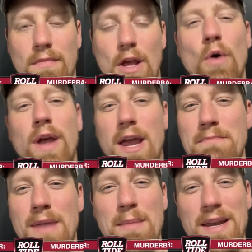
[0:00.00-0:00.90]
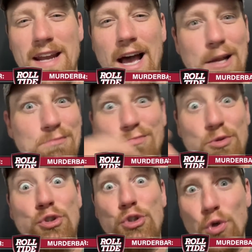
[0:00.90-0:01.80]
Okay, maybe not
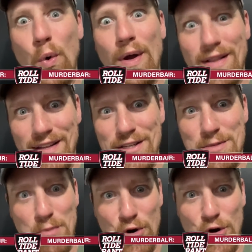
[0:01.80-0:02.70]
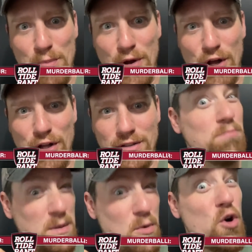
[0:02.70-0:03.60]
joyless murder ball,
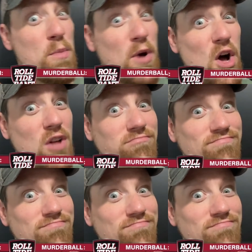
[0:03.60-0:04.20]
but murder ball